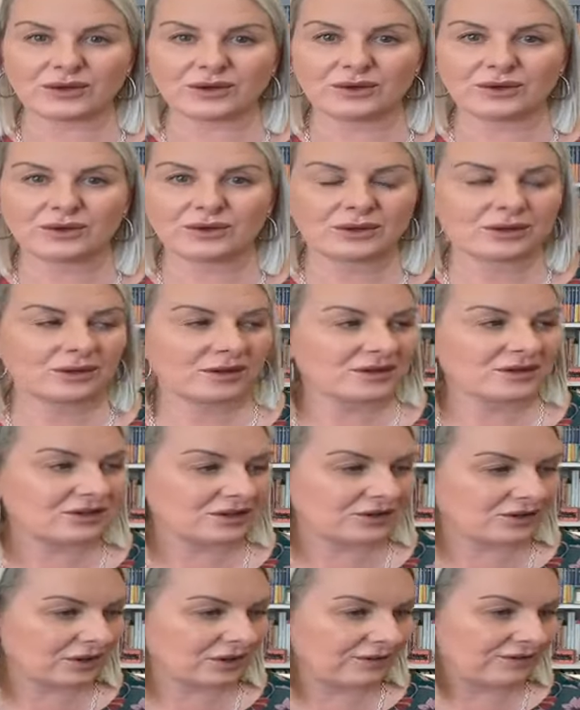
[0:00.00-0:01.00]
I was
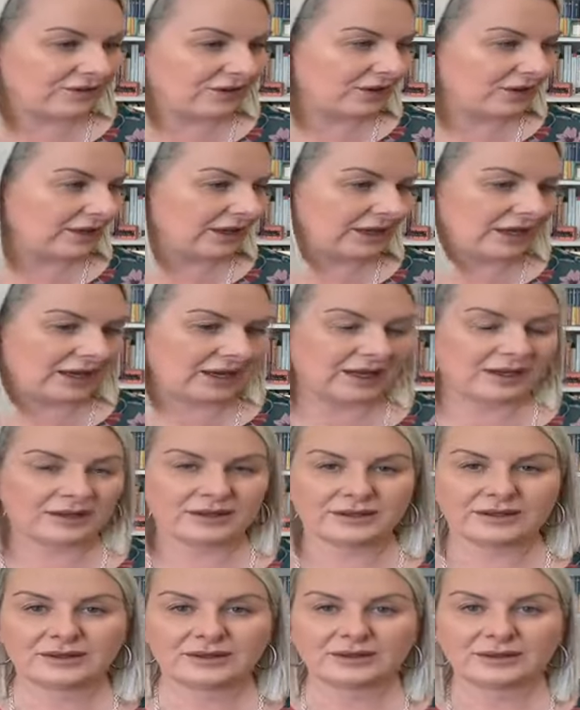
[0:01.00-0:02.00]
just trying to find the card.
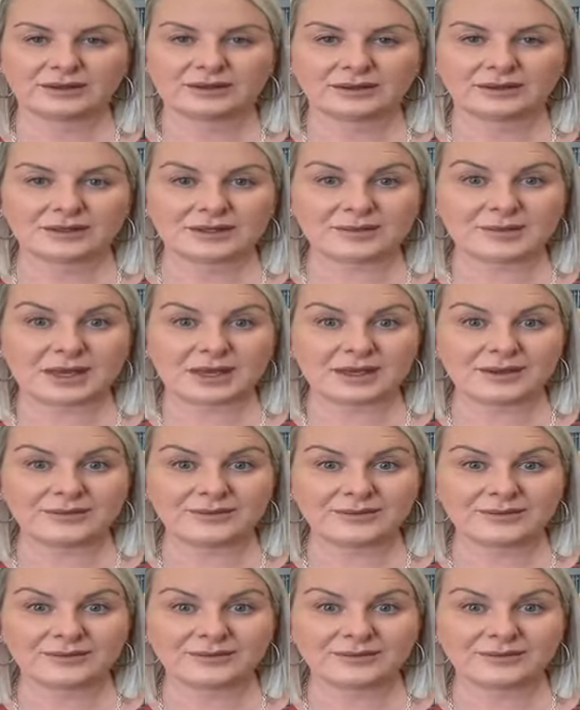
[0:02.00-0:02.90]
It's me.